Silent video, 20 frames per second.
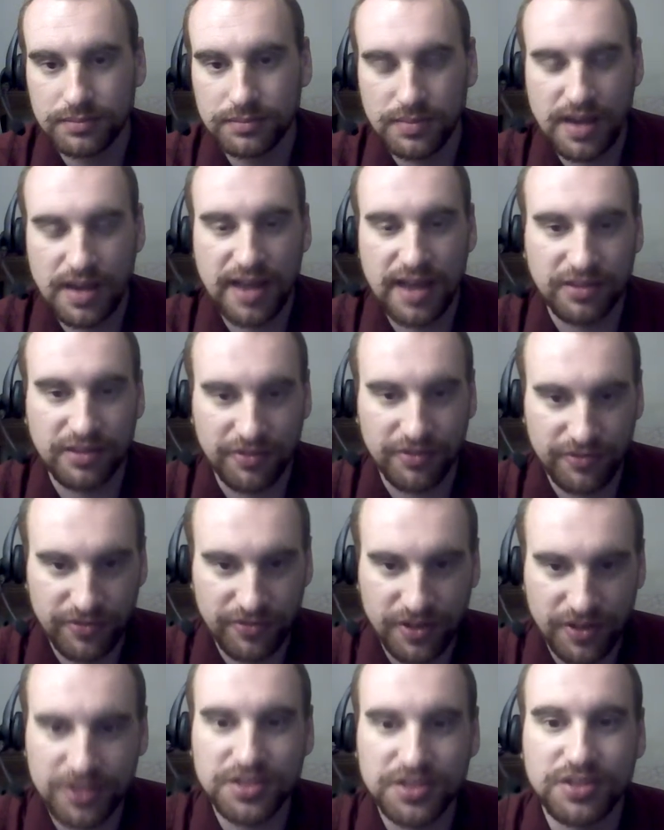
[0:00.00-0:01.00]
at the
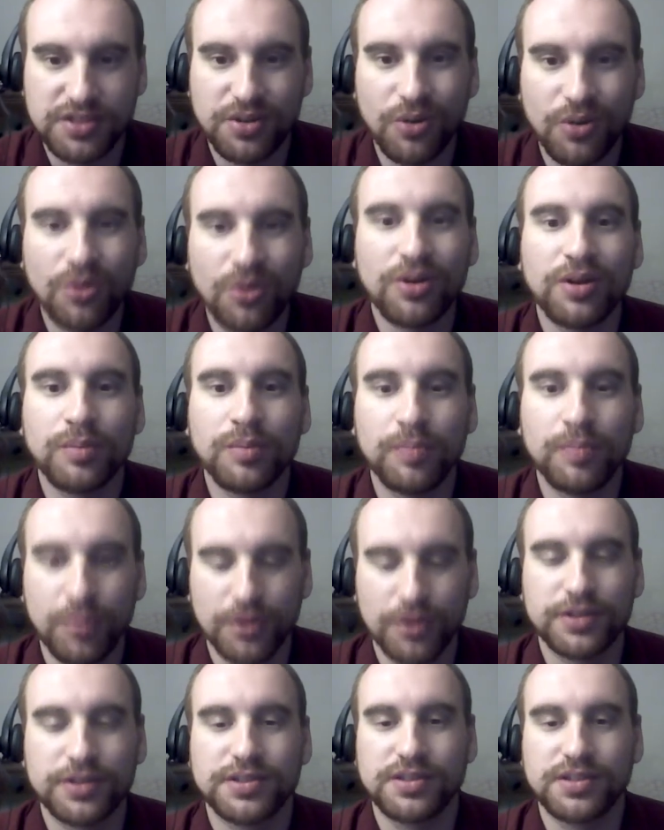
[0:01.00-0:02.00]
first horror
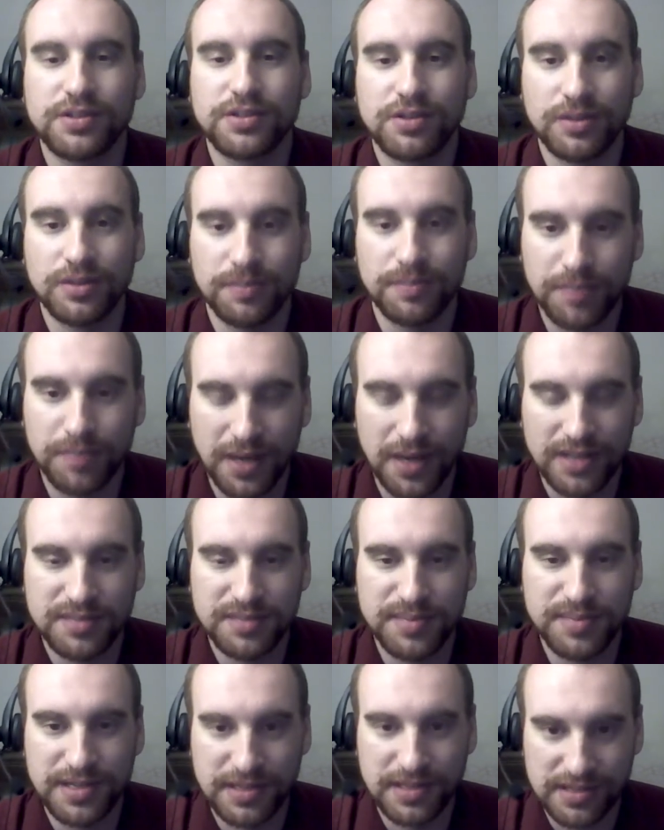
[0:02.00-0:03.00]
books you could
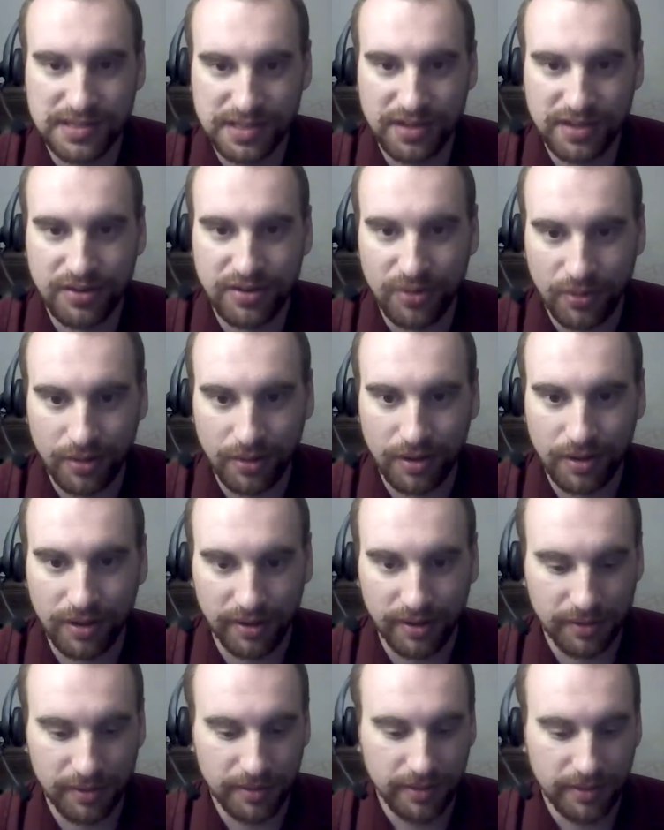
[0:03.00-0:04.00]
possibly consider horror.
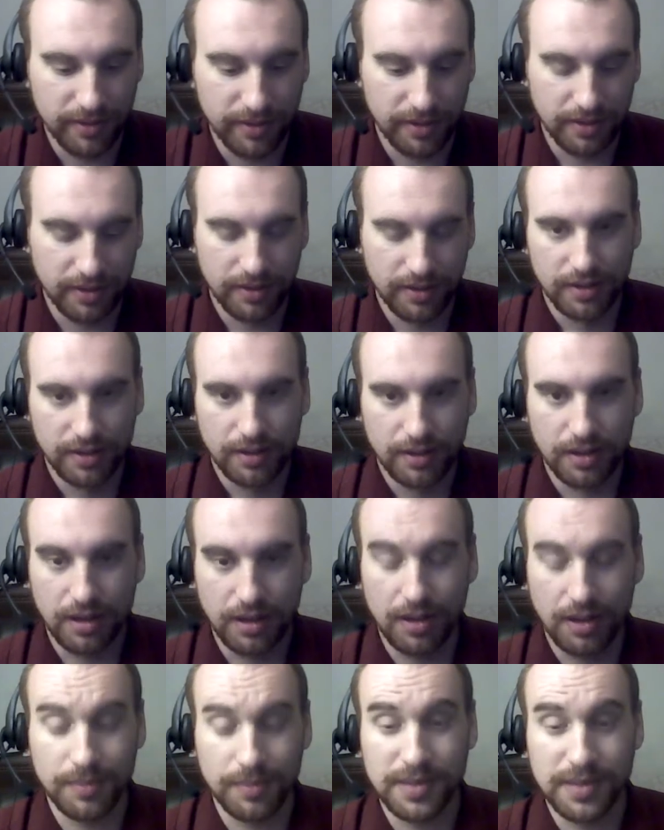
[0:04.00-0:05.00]

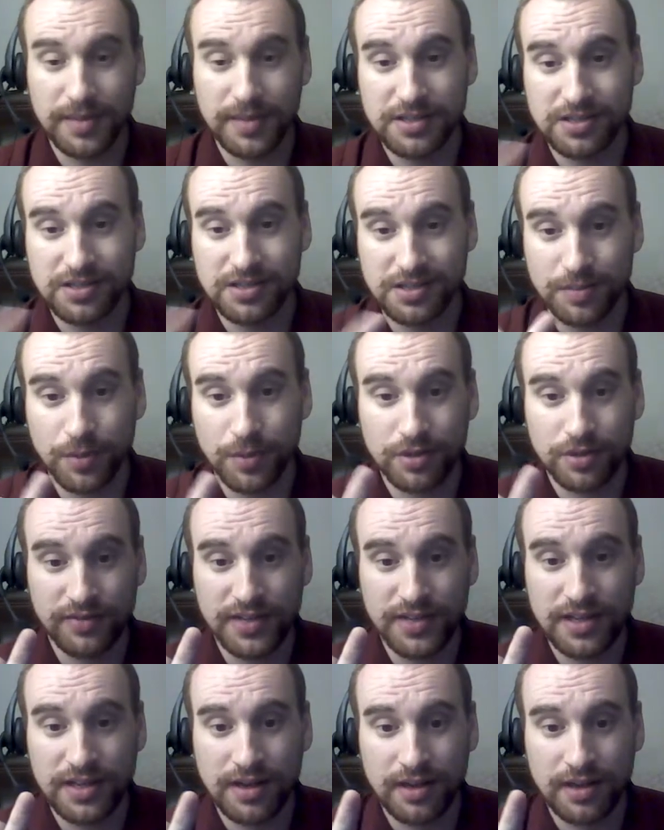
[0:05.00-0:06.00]
He mentions the Book of
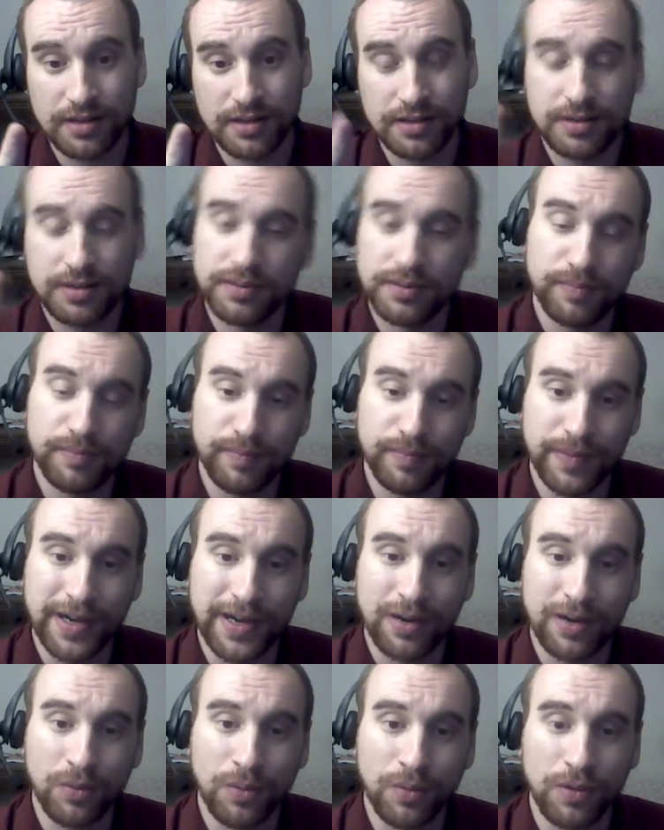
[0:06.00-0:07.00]
Enoch,
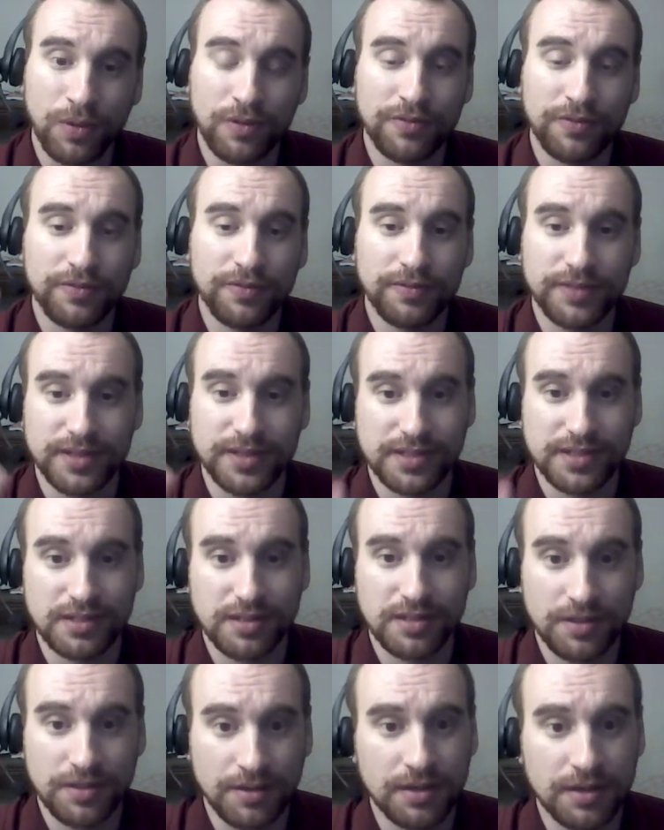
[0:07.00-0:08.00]
Beowulf, the
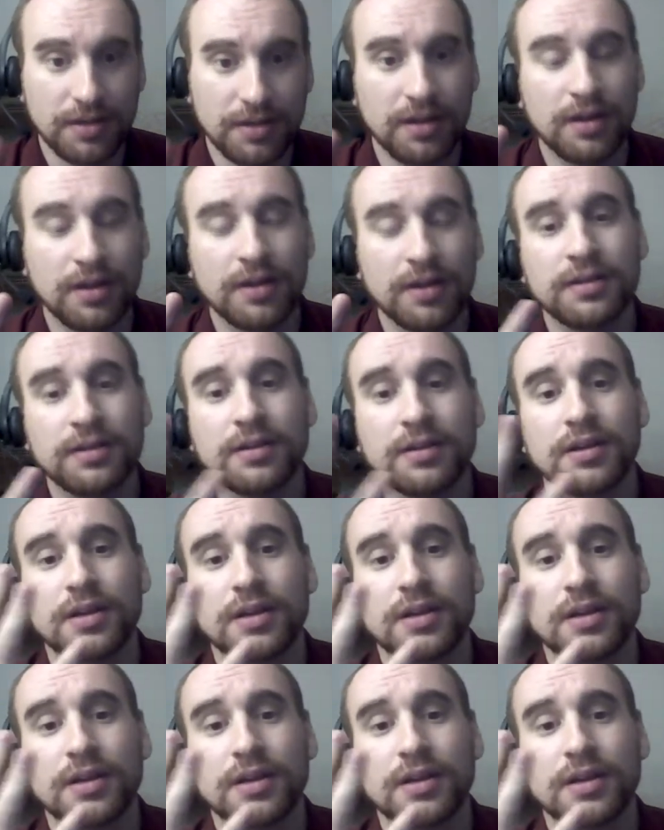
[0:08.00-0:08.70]
Satyricon,